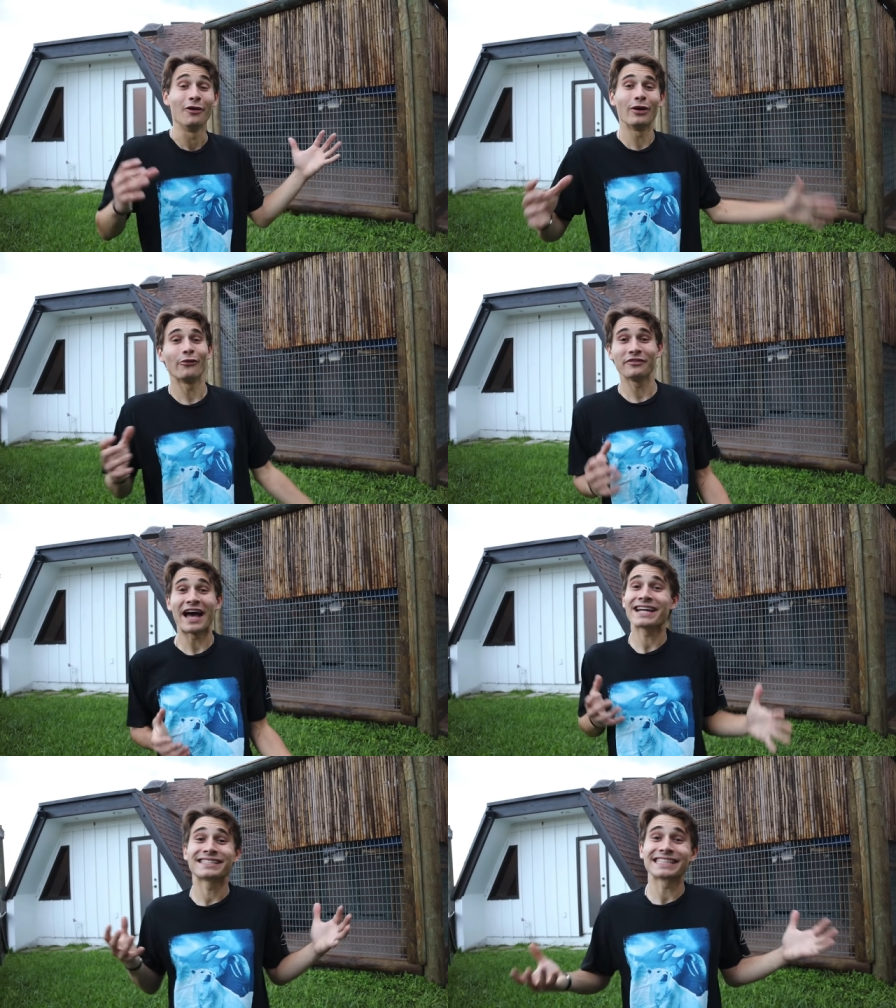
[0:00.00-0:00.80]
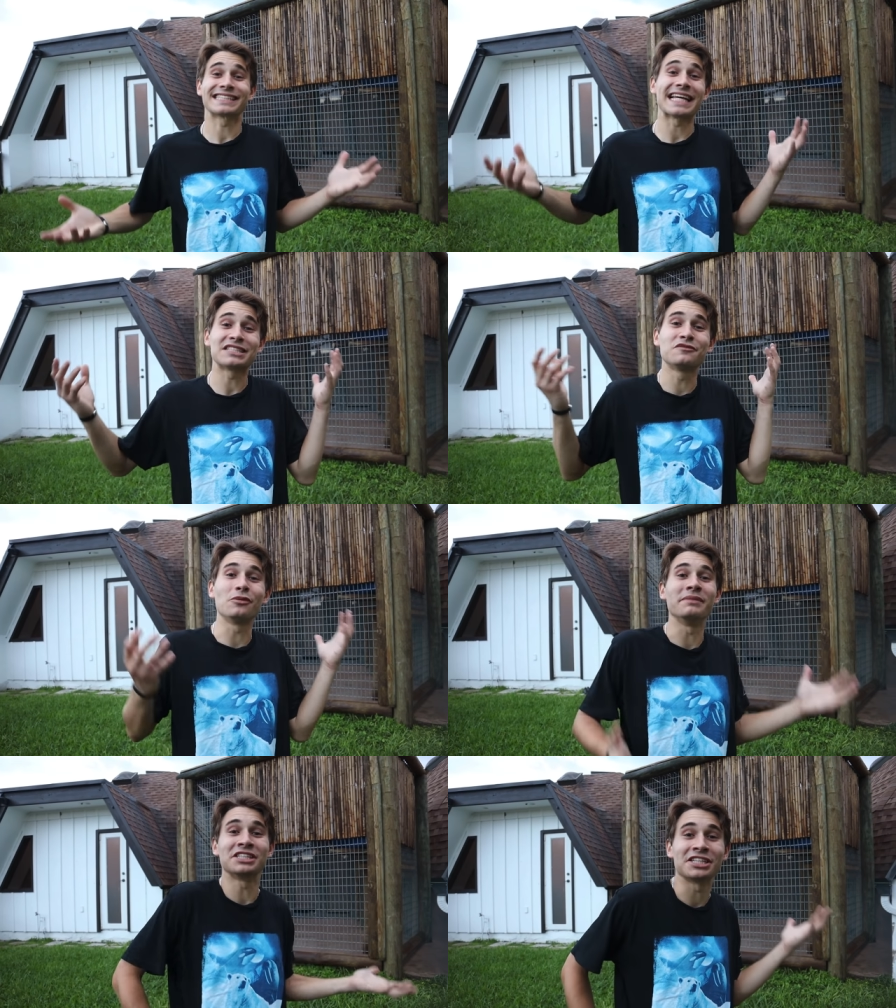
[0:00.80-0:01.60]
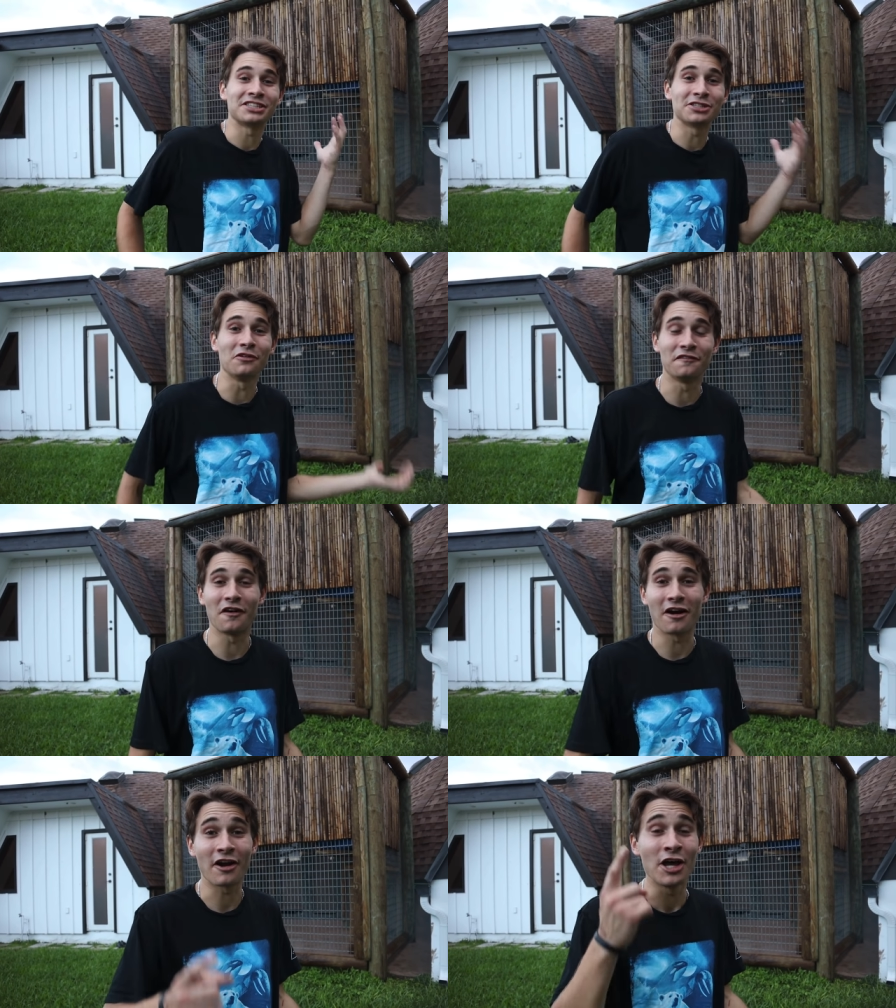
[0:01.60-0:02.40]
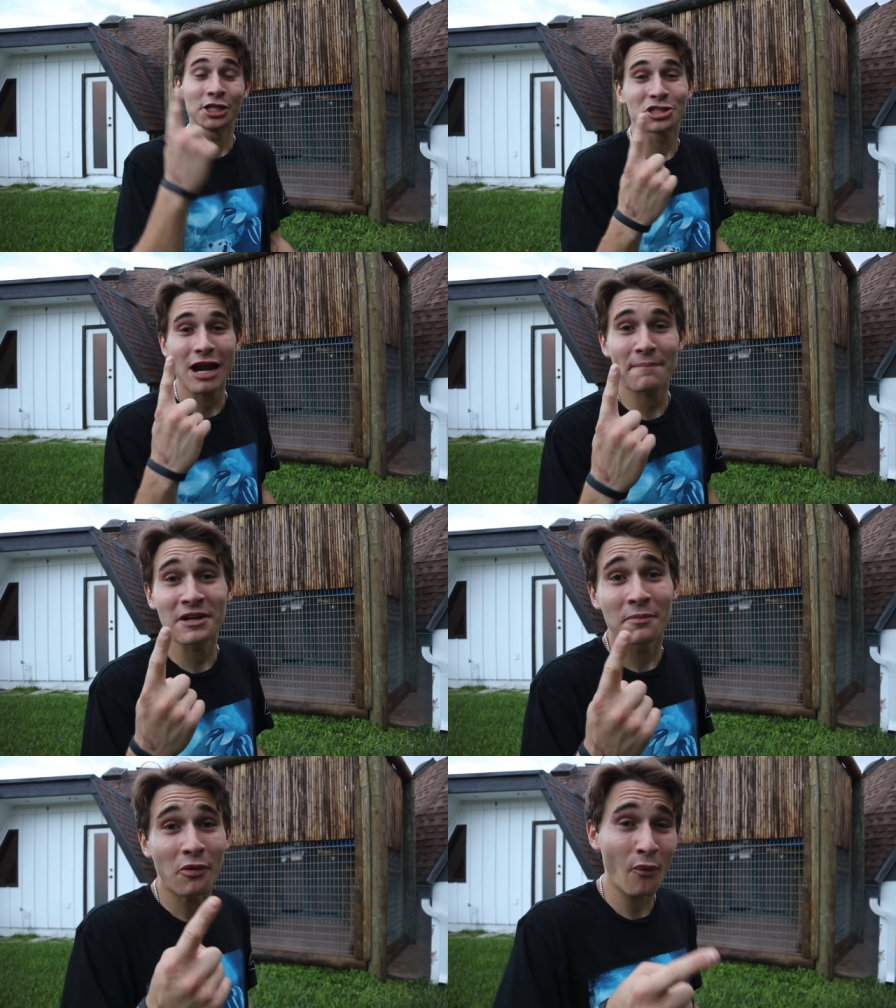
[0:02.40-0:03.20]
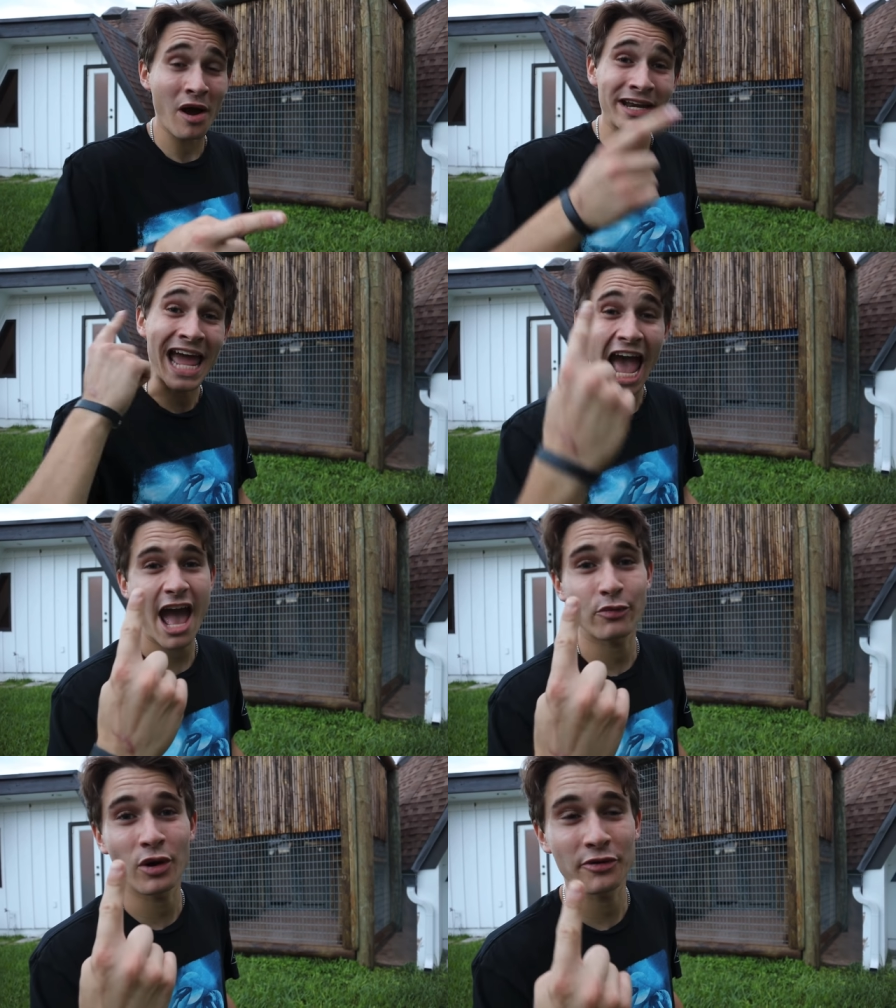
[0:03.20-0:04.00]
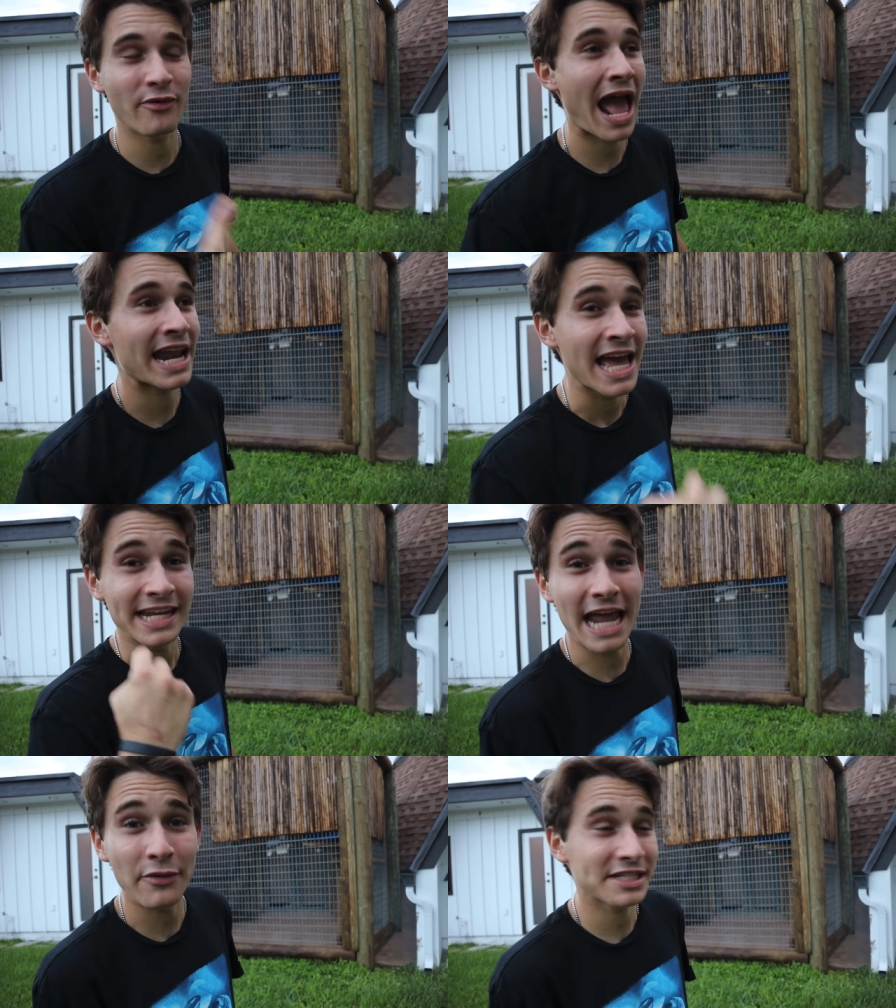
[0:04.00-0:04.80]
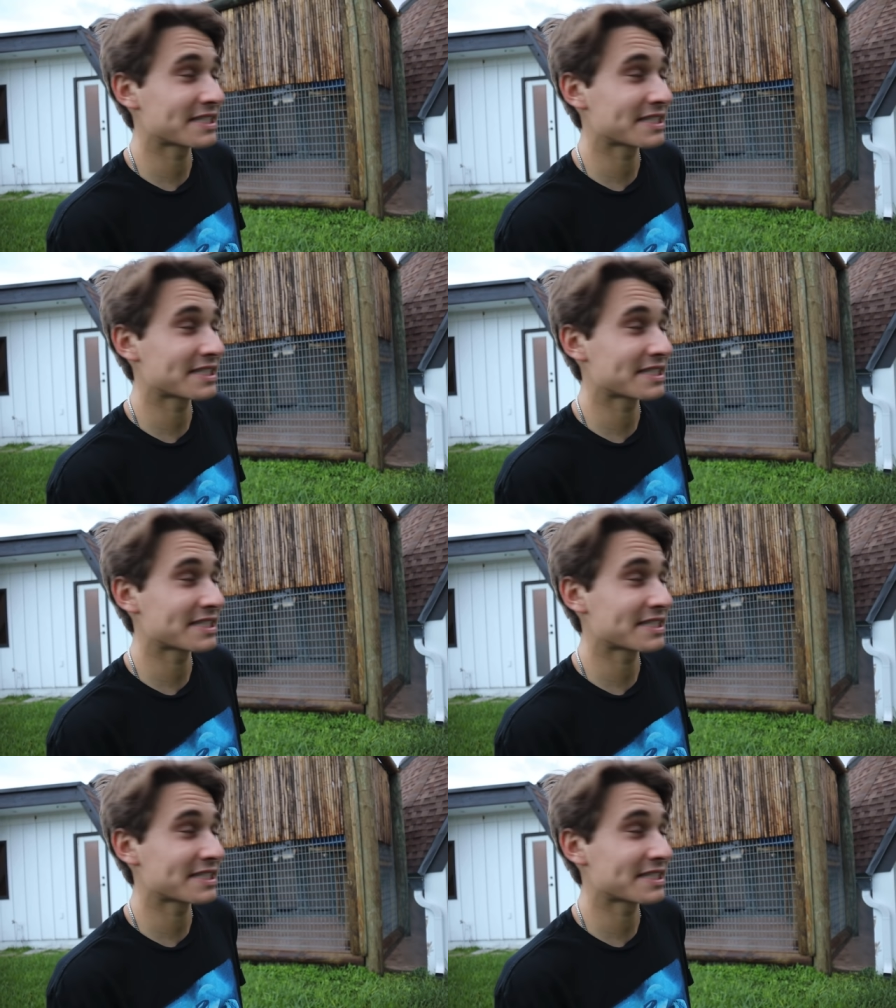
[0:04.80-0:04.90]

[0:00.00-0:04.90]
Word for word: Well, we've had a successful mission so far. Trap number one had one rat. Now it